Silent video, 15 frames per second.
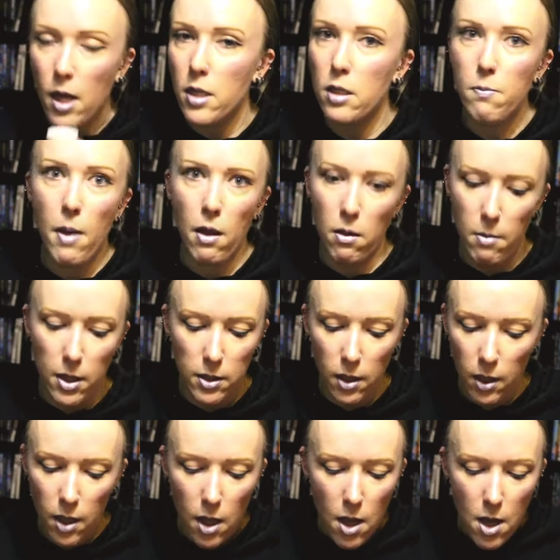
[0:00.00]
they smell
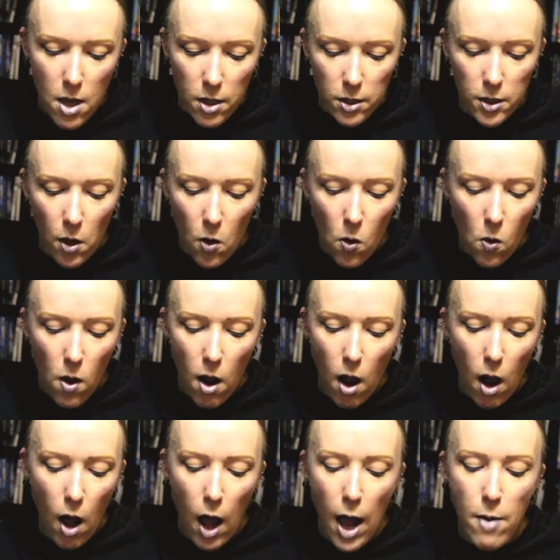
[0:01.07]
amazing. So
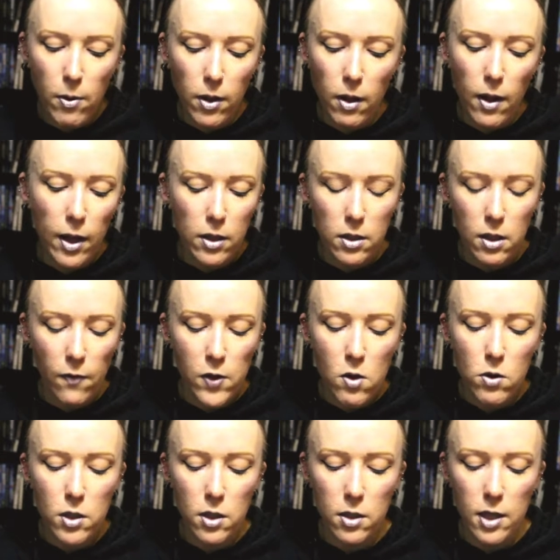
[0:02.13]
I really like this. I've
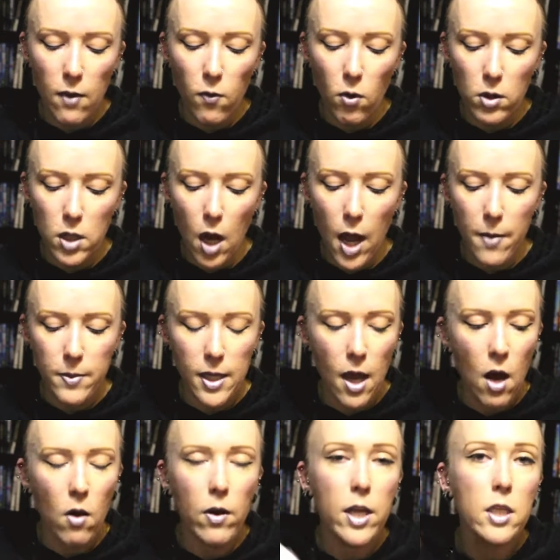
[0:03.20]
used this several times
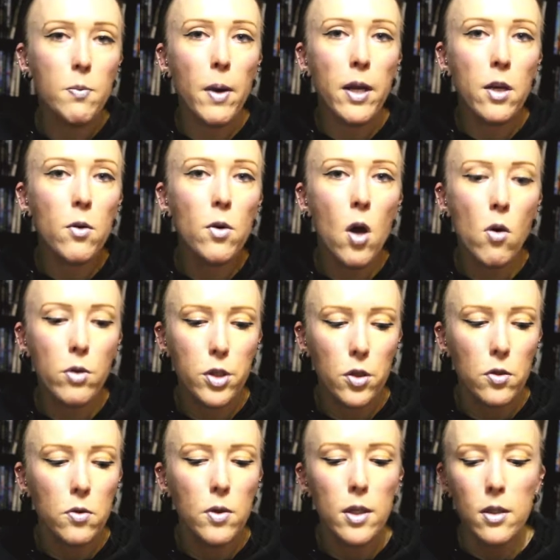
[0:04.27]
now. It's my new
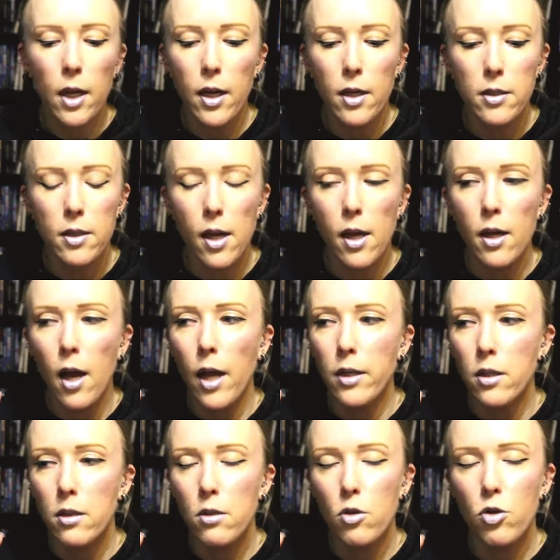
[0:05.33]
go-to. And like I said,
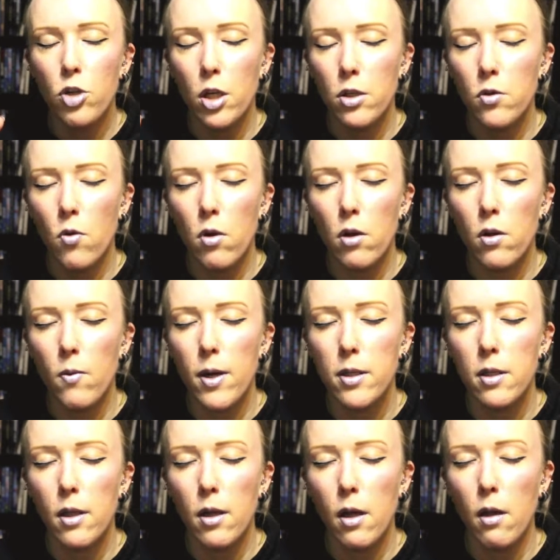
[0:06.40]
I just ordered the
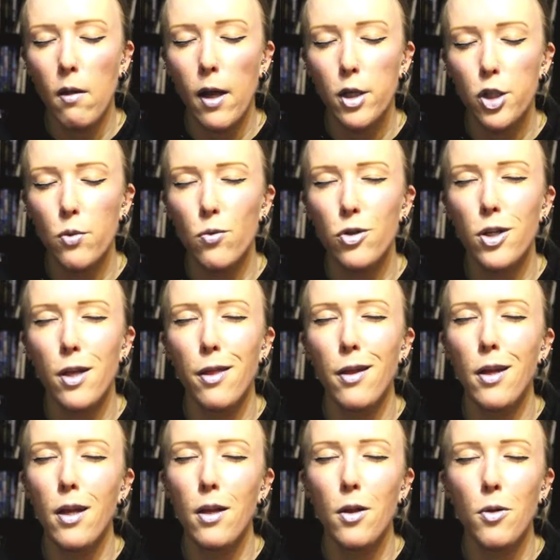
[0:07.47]
rest of the collection, which I
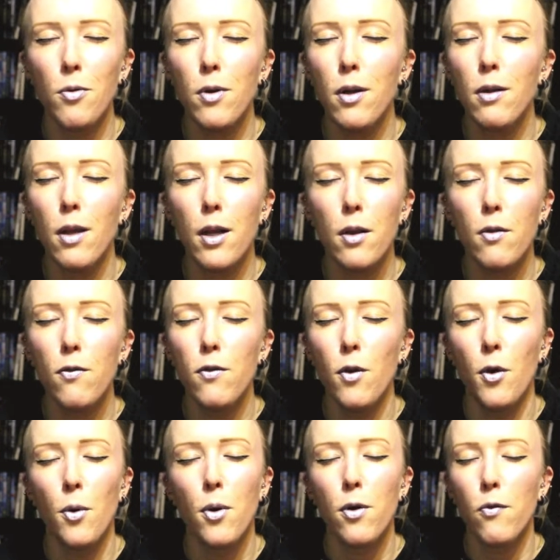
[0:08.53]
think included like
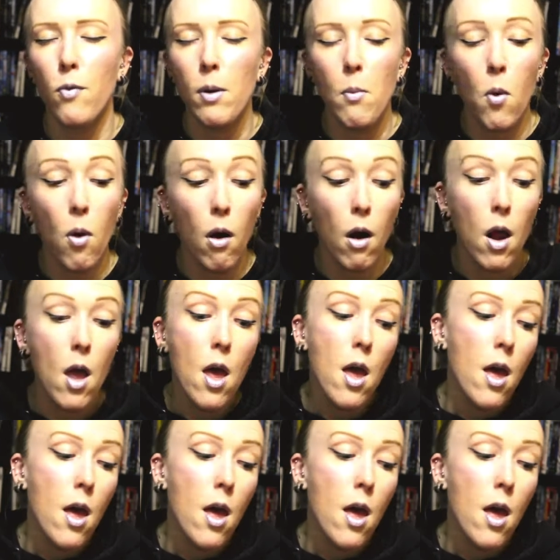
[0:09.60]
two or three more.